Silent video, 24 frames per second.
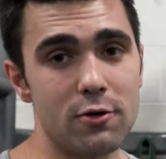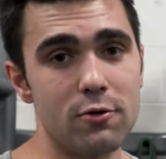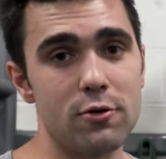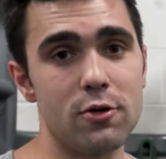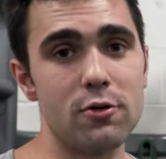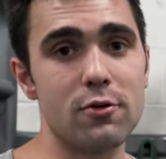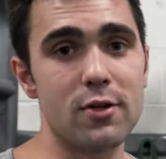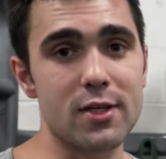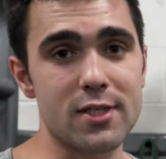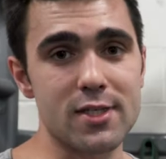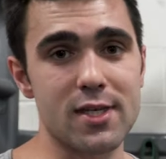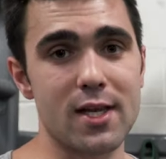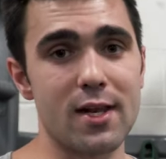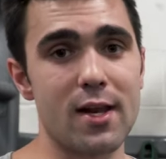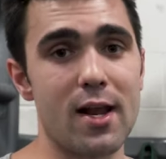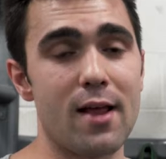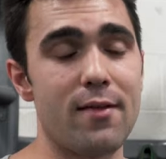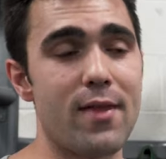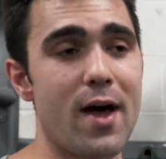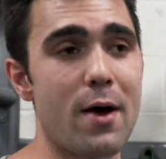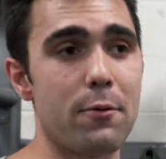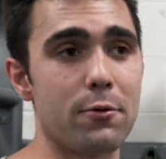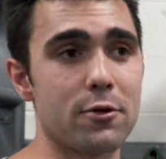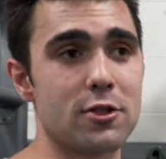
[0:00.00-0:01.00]
you do this in,
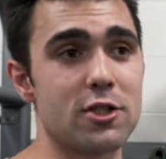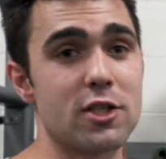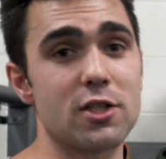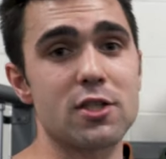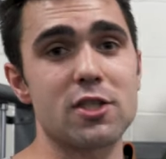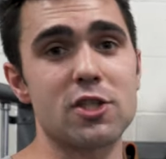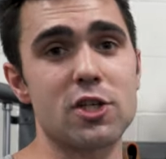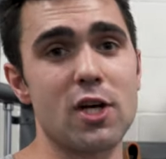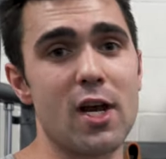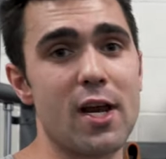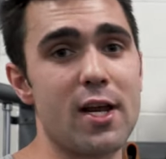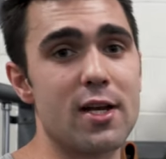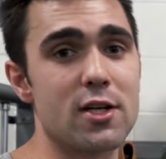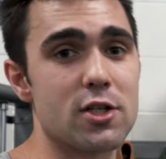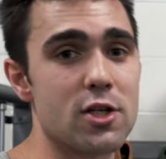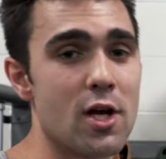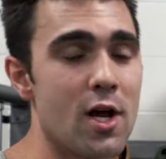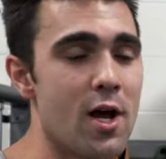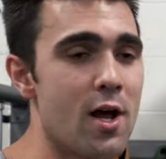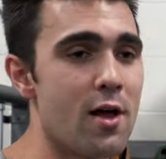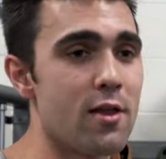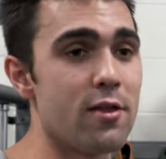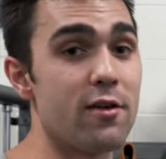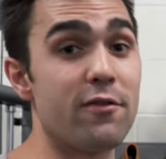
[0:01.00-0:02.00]
and that will just change
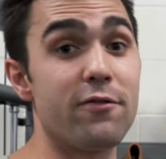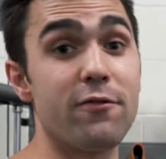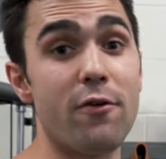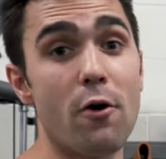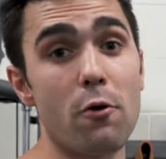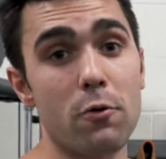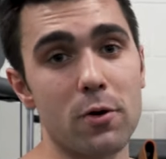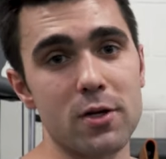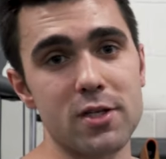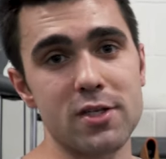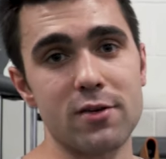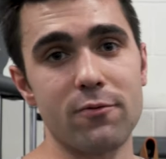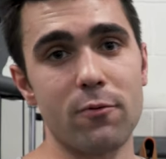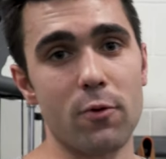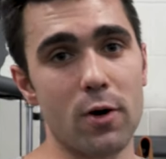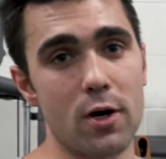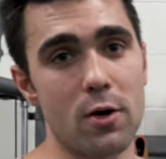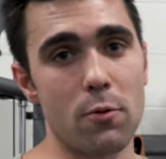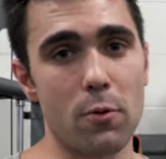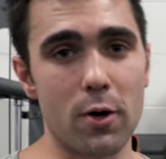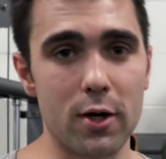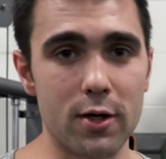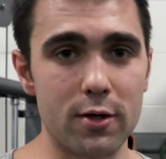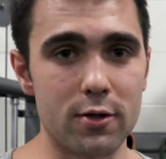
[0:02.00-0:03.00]
the focus of where
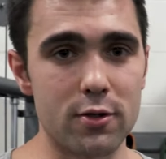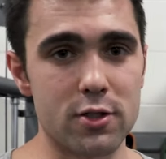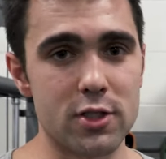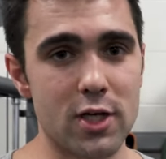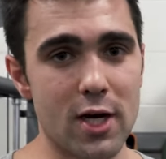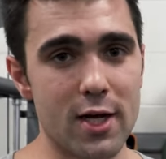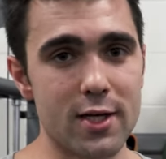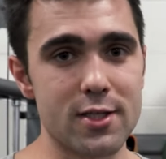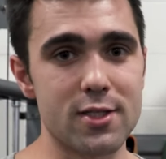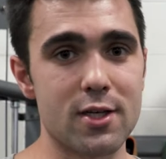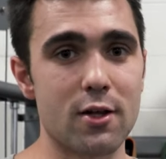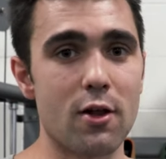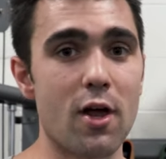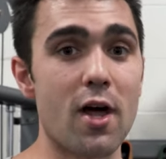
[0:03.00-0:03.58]
you're working your chest.